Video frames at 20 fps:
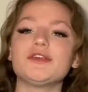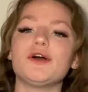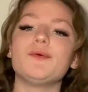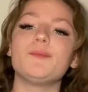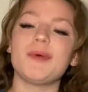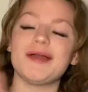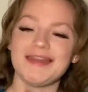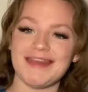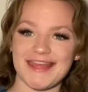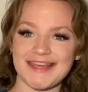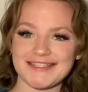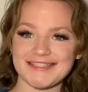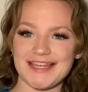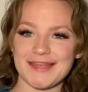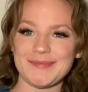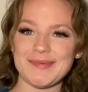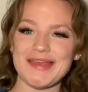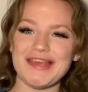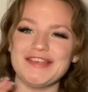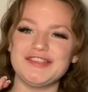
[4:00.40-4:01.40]
my next
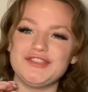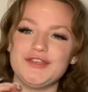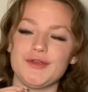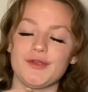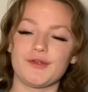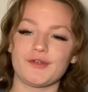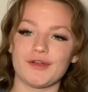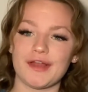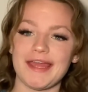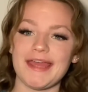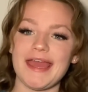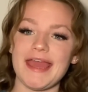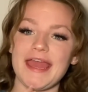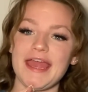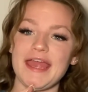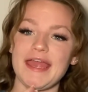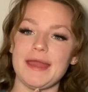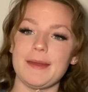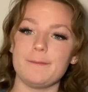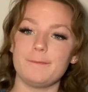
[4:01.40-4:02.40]
tip is to create
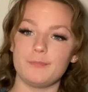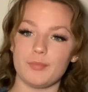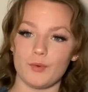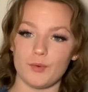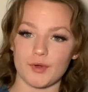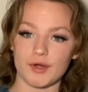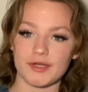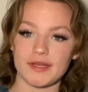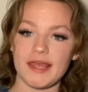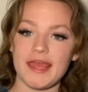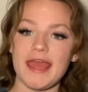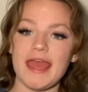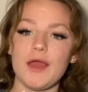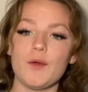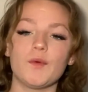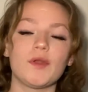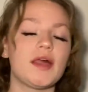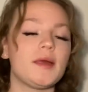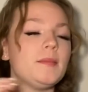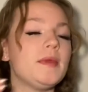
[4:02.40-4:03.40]
a board. And
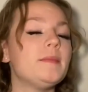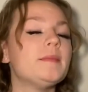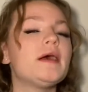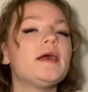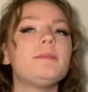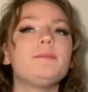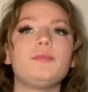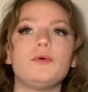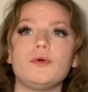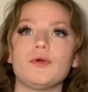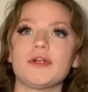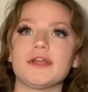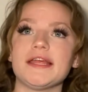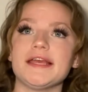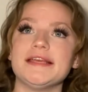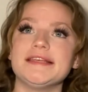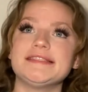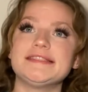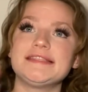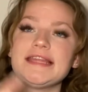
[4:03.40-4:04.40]
what I mean by board
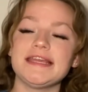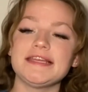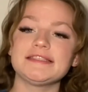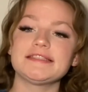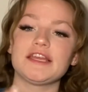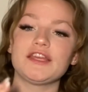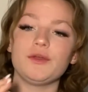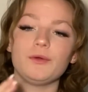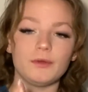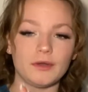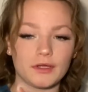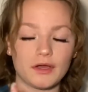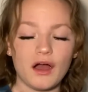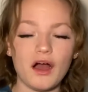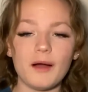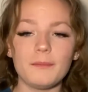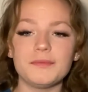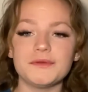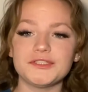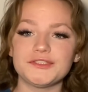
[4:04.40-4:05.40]
is things that you would
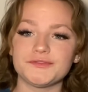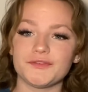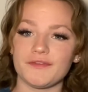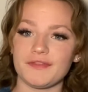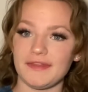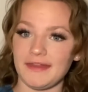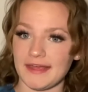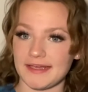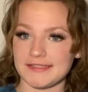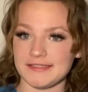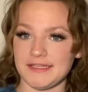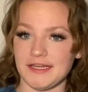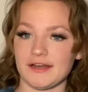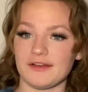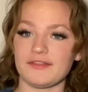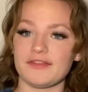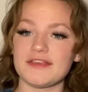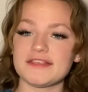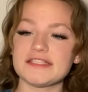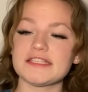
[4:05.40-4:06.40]
accomplish for the next year.
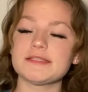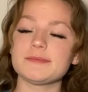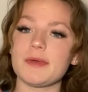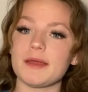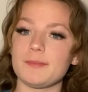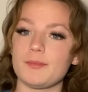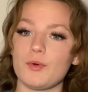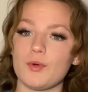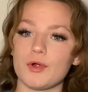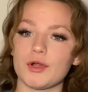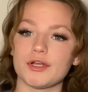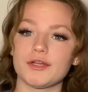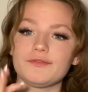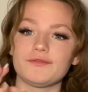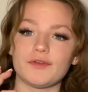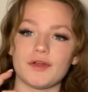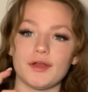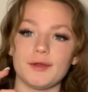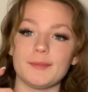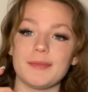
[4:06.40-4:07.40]
This is my board from